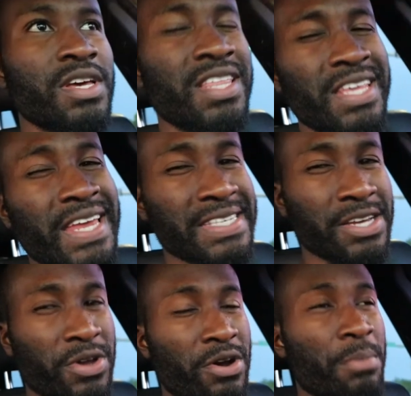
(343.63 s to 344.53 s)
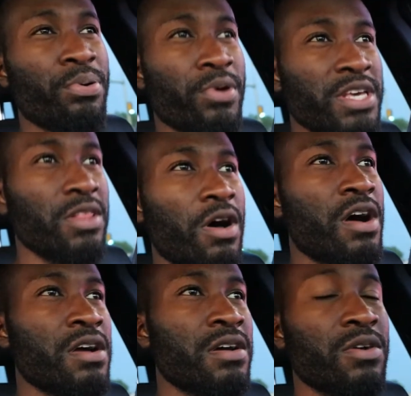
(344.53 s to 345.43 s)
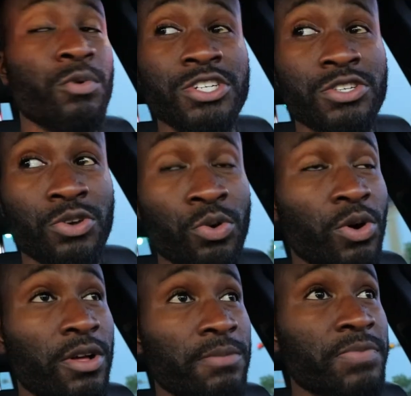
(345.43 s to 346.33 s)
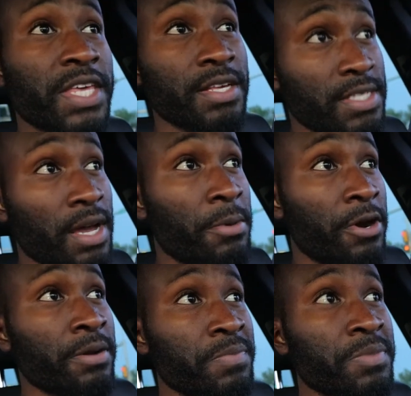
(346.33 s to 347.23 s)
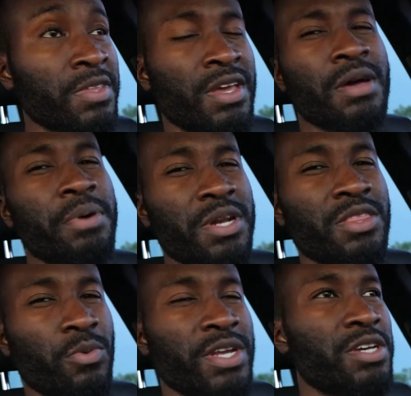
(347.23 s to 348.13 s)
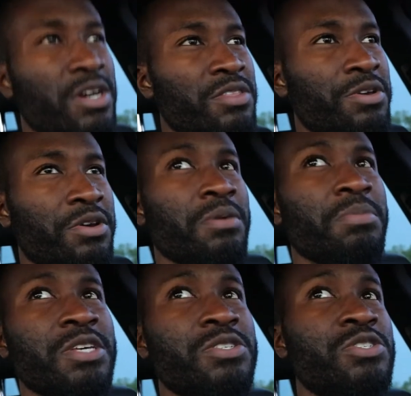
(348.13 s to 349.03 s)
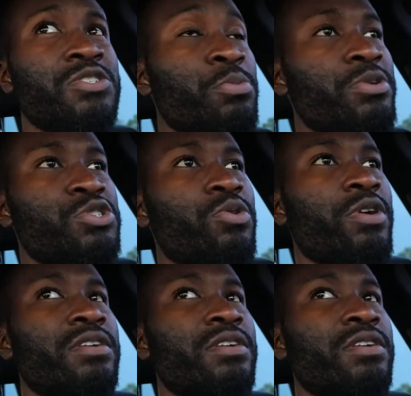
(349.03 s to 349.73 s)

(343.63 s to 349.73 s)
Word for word: The days out here are pretty long, which is cool in the summer, but in the winter they're gonna be super short.